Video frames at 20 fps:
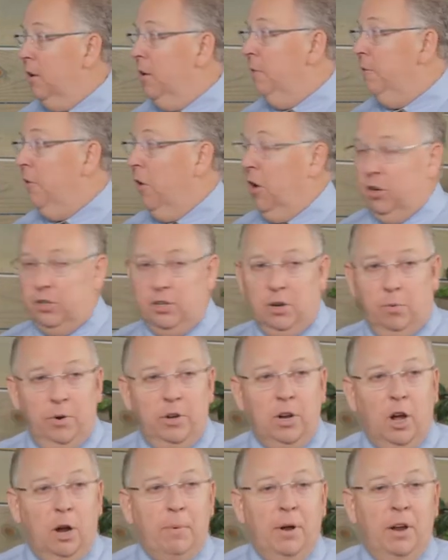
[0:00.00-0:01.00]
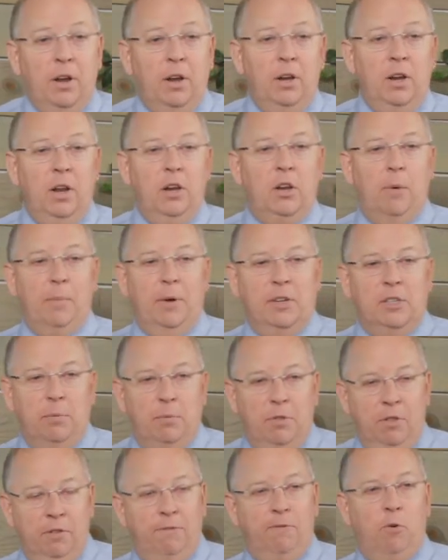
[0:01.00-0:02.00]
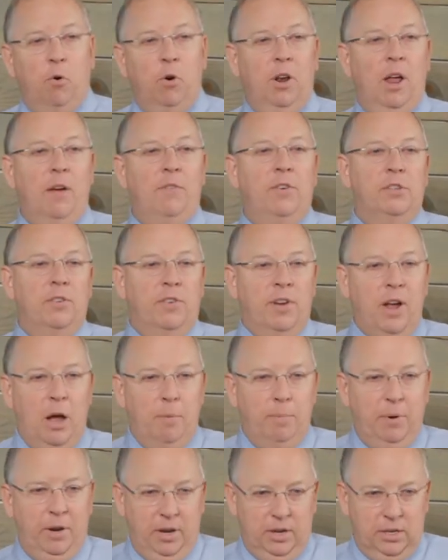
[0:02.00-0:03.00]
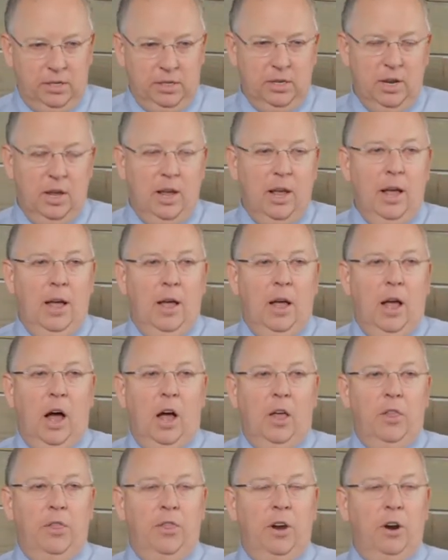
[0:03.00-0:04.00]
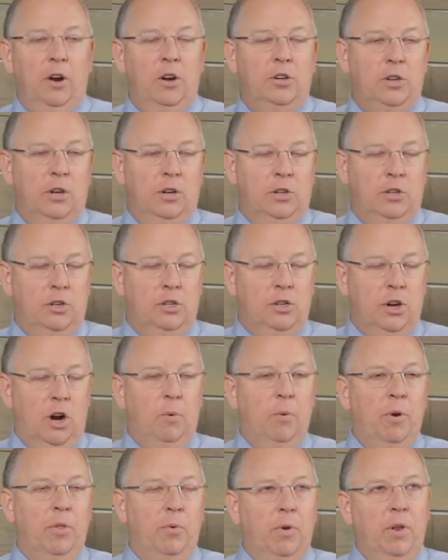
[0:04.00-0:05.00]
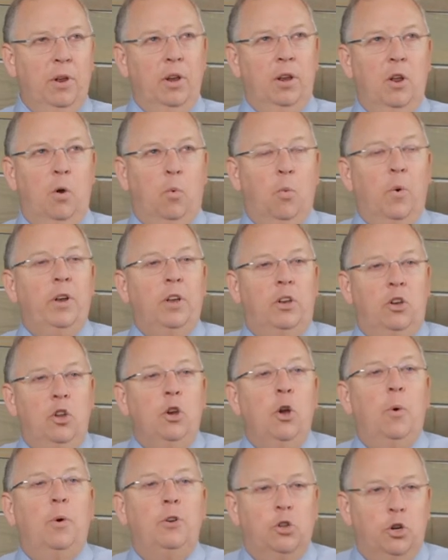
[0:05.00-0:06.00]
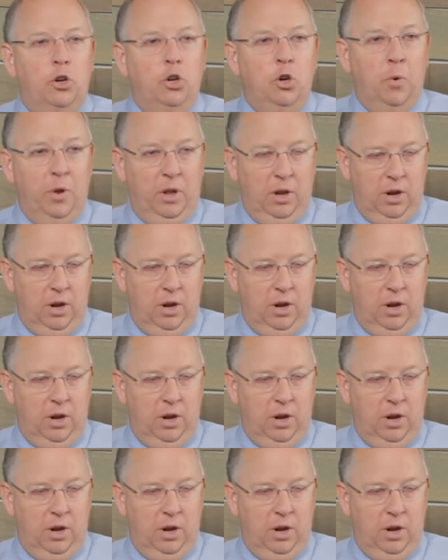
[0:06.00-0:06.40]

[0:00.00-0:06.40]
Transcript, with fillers: First, we talk about need to talk about something. The four levels of competence. There's to start with. You know, what do you know what you're doing?